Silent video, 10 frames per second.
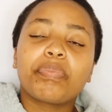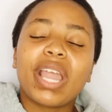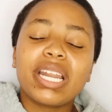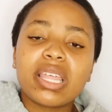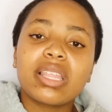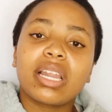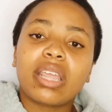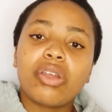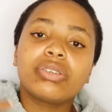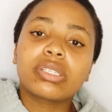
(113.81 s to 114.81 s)
anything that
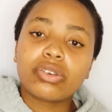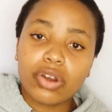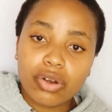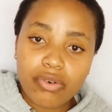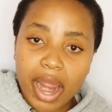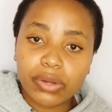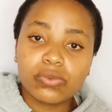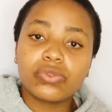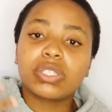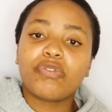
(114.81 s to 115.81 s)
carries granules,